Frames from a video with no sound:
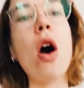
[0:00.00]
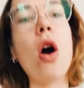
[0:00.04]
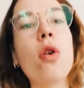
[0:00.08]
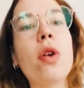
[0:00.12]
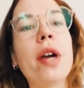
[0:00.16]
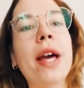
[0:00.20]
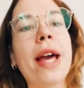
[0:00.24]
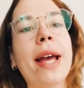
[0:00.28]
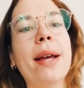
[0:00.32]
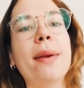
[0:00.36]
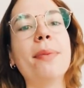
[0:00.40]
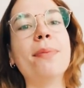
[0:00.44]

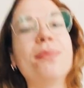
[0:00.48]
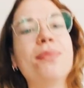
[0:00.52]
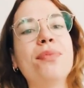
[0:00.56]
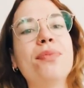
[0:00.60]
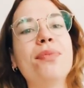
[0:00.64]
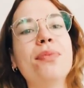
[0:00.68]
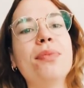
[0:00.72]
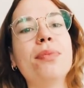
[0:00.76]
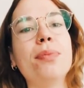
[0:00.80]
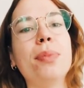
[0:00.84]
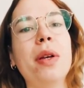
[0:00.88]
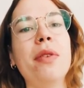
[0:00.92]
Okay,
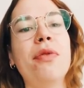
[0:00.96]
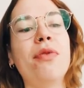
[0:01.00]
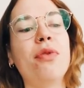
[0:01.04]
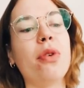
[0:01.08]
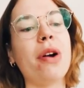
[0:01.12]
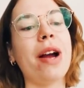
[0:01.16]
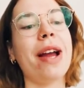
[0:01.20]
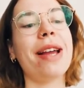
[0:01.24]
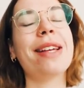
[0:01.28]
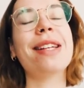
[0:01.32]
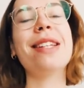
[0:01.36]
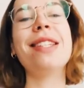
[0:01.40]
before
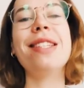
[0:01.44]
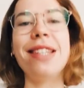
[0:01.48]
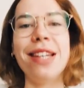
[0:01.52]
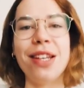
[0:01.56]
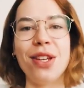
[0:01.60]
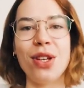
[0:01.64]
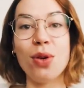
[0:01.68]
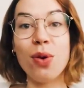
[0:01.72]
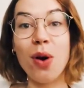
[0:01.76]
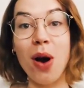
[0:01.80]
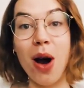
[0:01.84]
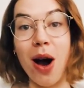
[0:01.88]
I
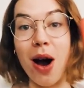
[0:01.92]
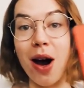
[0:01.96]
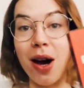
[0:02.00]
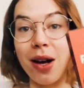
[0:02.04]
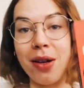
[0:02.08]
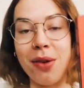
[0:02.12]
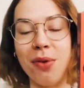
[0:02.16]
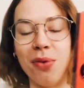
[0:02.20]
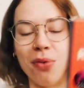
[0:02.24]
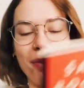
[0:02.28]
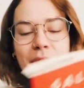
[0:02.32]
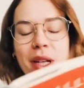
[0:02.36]
continue
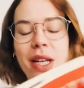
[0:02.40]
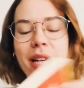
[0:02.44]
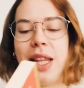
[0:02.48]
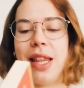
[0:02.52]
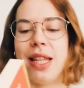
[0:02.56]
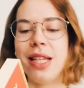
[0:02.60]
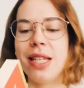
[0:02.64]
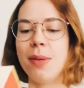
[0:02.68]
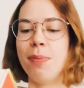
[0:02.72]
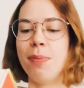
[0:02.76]
on reading this